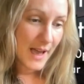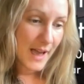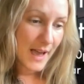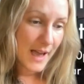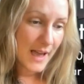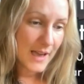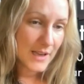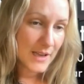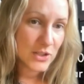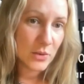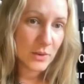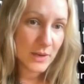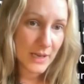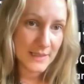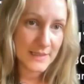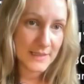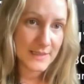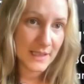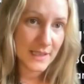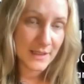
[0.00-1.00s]

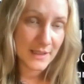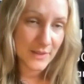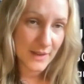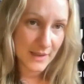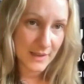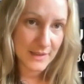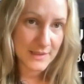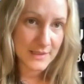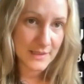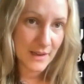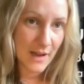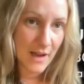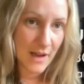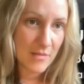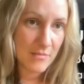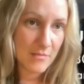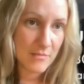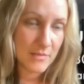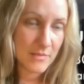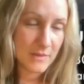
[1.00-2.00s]
showcasing things
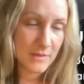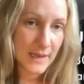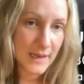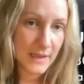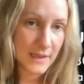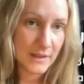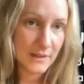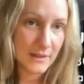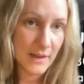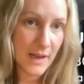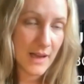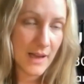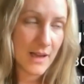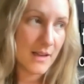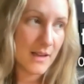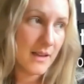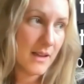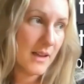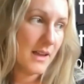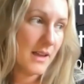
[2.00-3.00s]
like
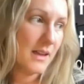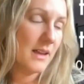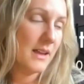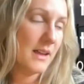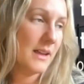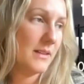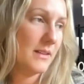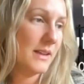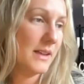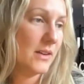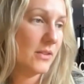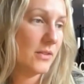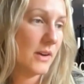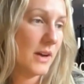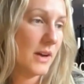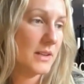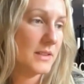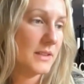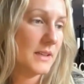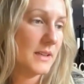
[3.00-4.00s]

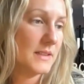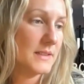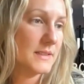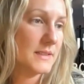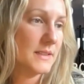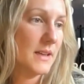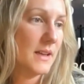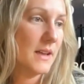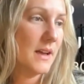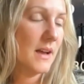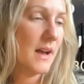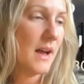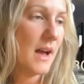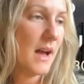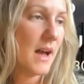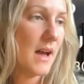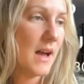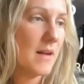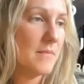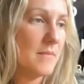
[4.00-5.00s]
EcoVadis
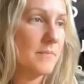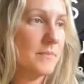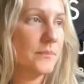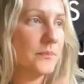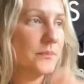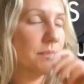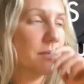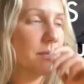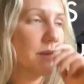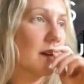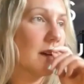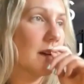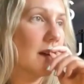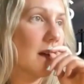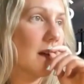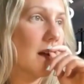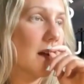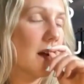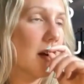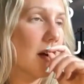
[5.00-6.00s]
on
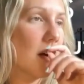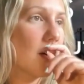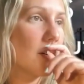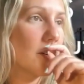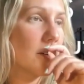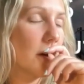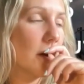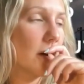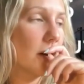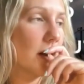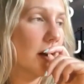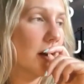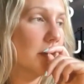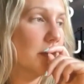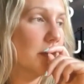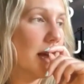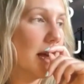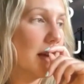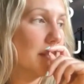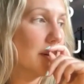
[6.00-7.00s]

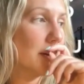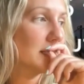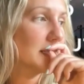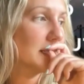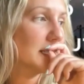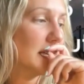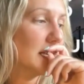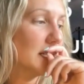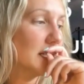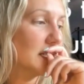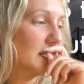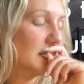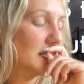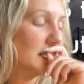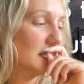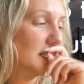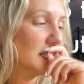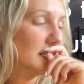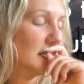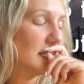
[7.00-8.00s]
our presentations
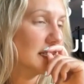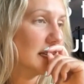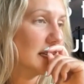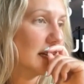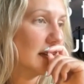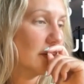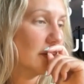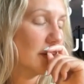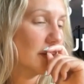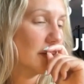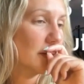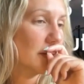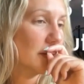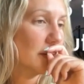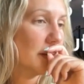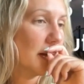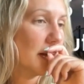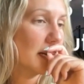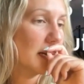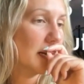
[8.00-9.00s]
and like what the
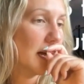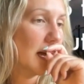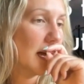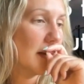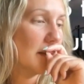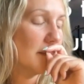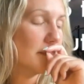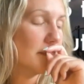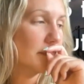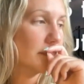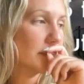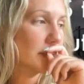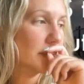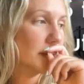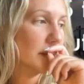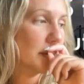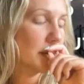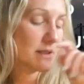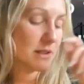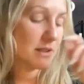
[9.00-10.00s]
work
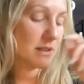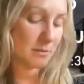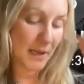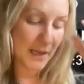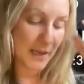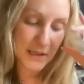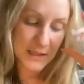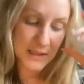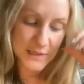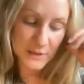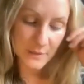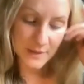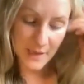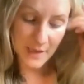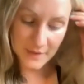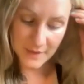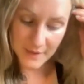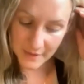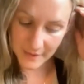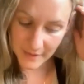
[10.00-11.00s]
Positive Planet are doing. I
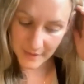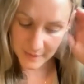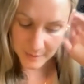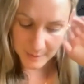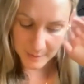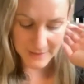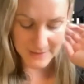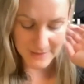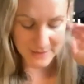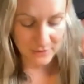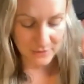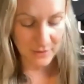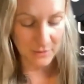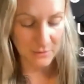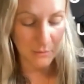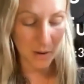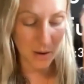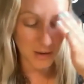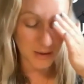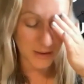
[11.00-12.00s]
think that the piece
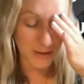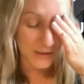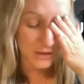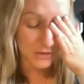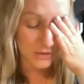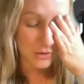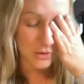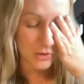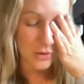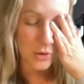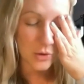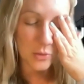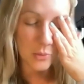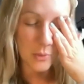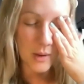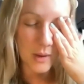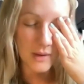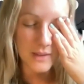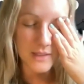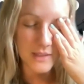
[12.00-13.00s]
around marking your own
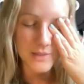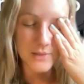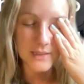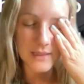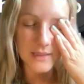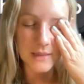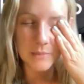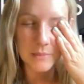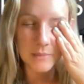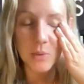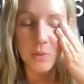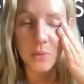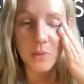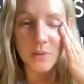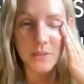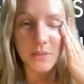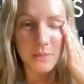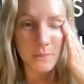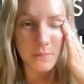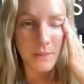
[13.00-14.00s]
homework is really
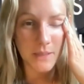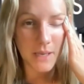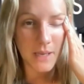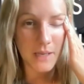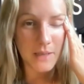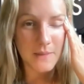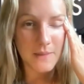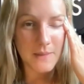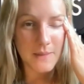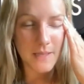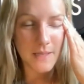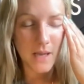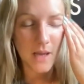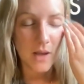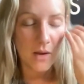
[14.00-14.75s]
important, because